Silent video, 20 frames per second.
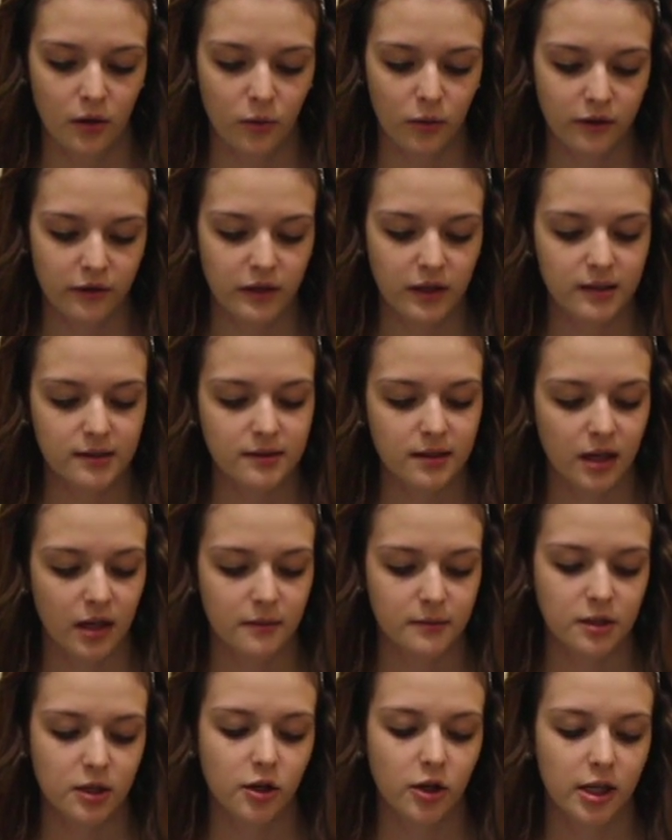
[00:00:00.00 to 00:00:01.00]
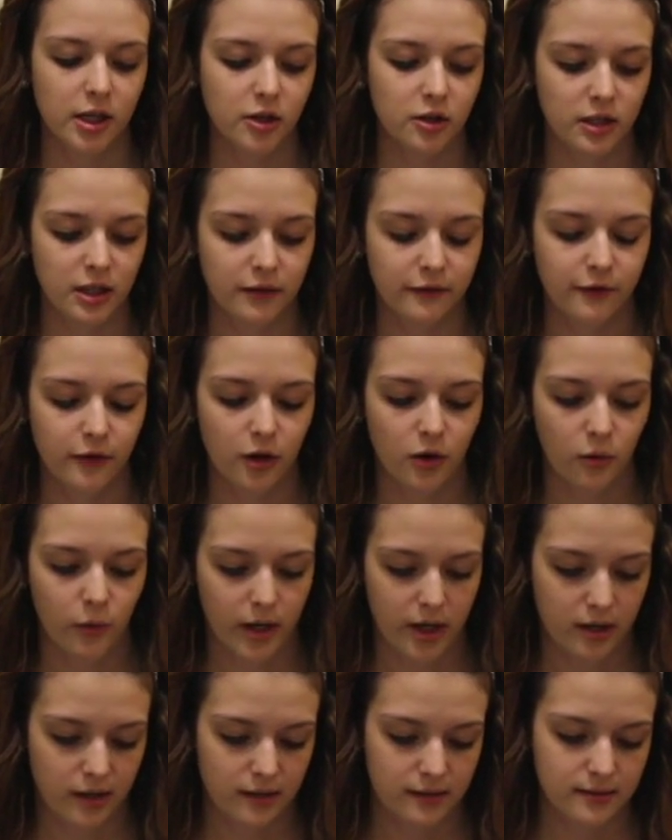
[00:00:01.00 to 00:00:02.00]
With this comes a greater need for
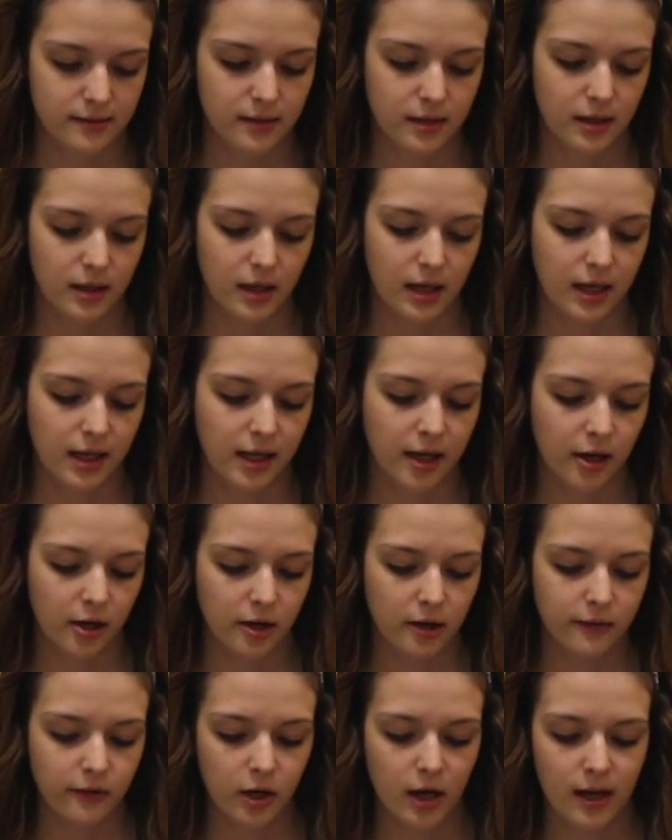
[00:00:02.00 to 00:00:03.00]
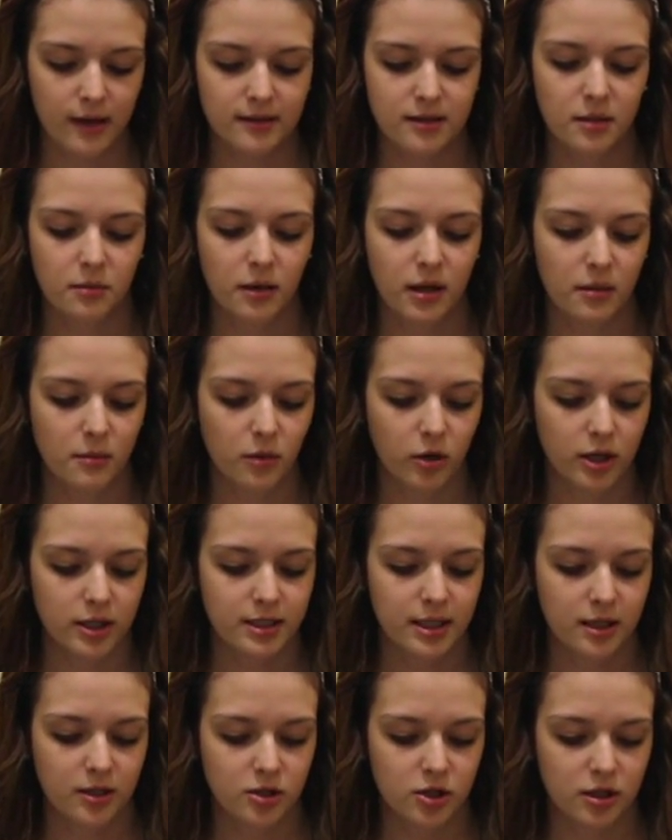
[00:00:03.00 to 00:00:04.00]
awareness. A caregiver has to pay more
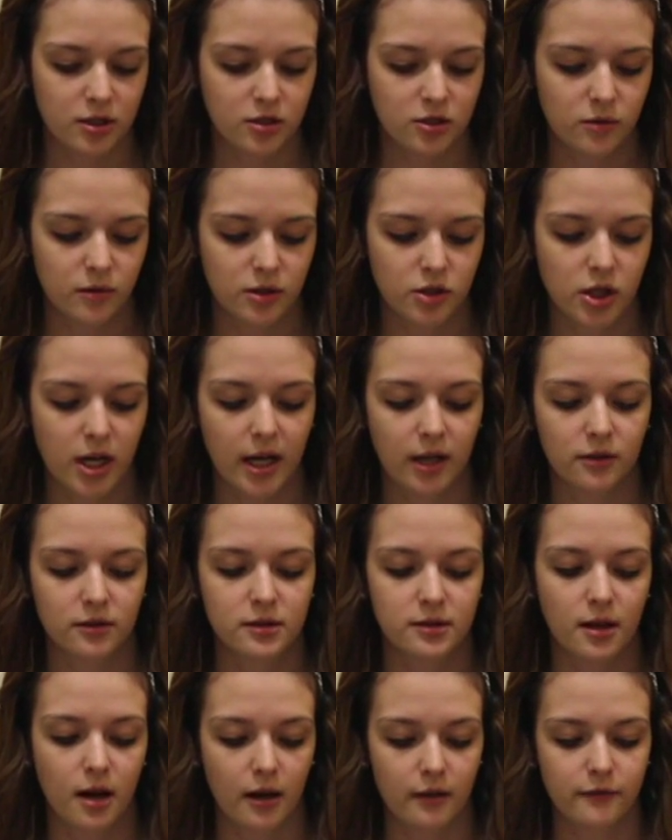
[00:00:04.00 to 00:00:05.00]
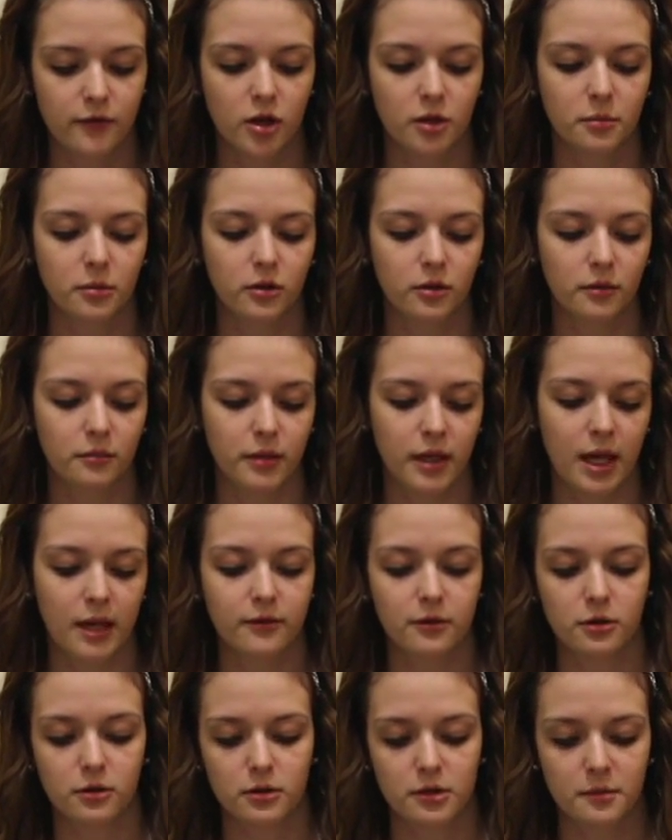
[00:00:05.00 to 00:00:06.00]
attention to a child's nonverbal
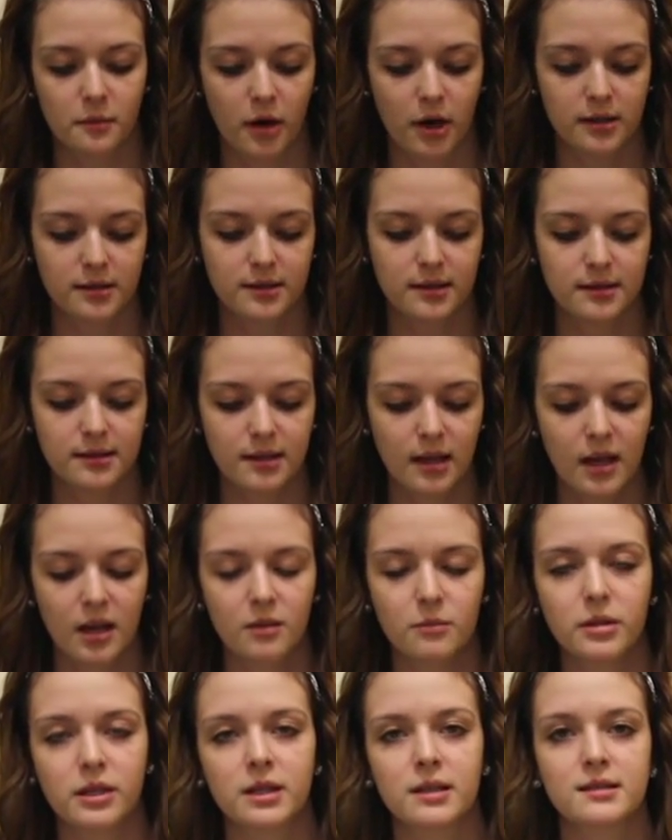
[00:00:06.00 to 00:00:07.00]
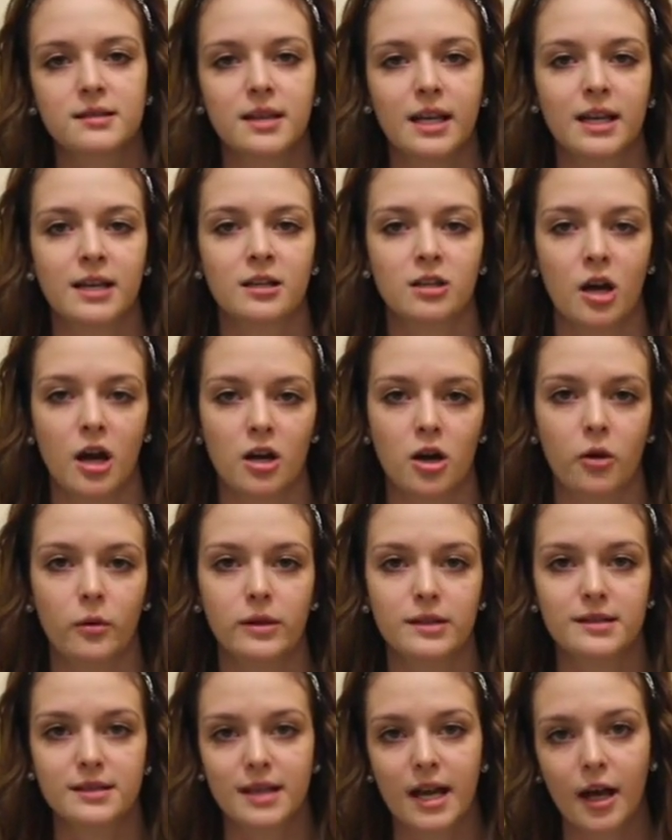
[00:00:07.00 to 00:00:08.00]
behavioral responses because they cannot
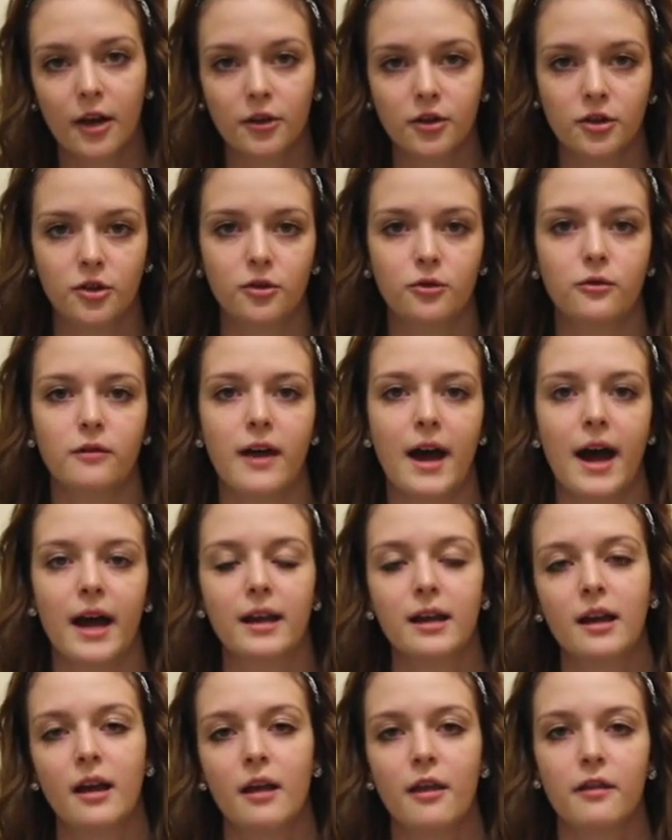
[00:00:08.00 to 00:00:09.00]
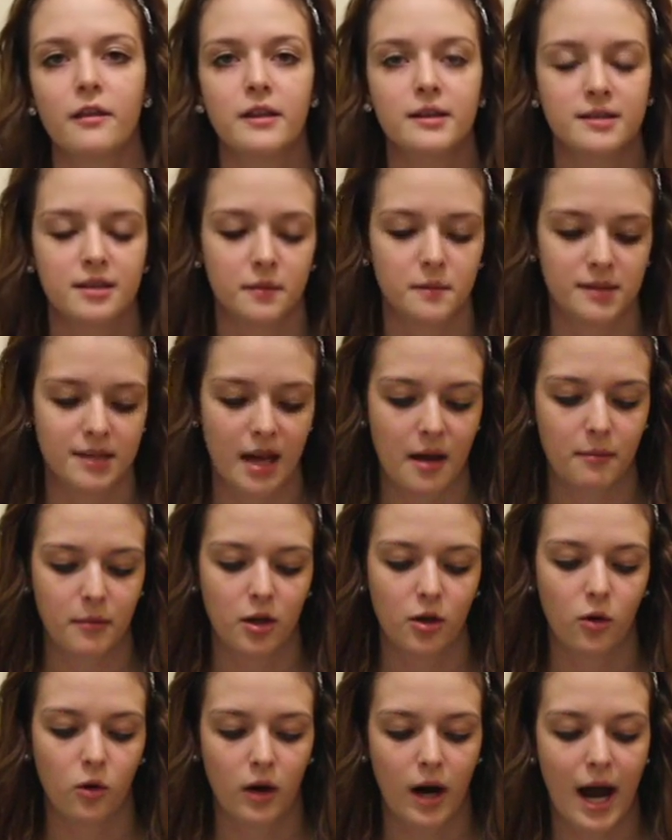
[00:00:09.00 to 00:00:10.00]
always tell you that this upset
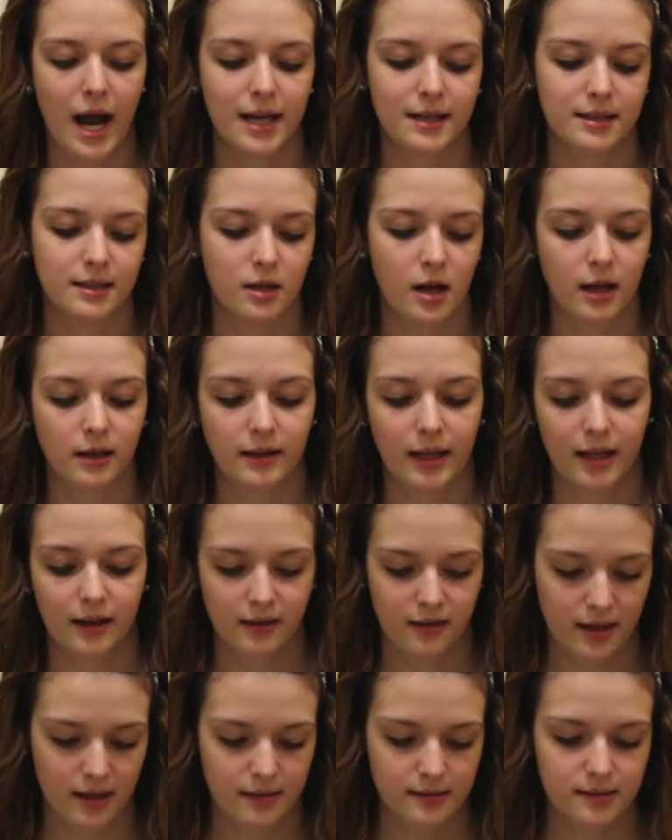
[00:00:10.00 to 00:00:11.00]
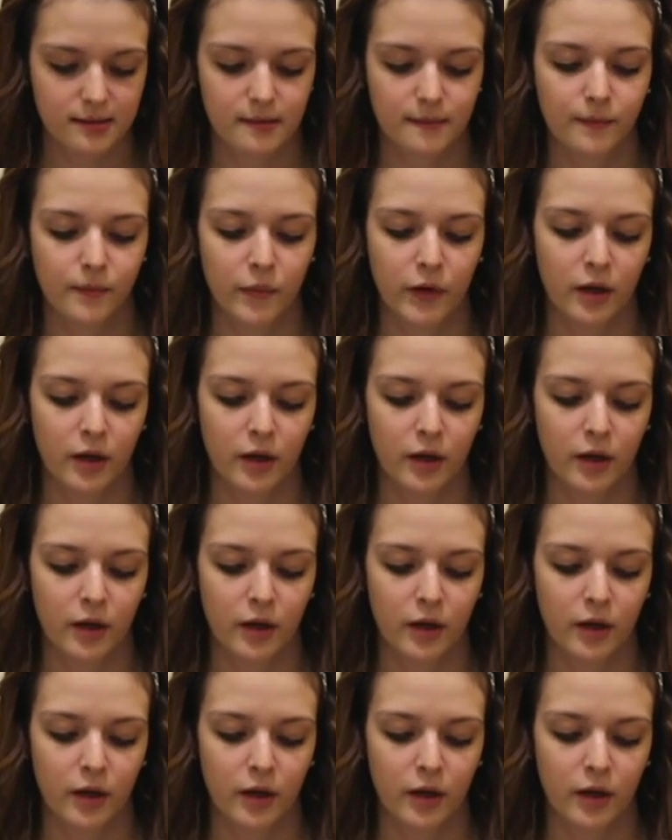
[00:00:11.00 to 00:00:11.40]
me or I did not like this.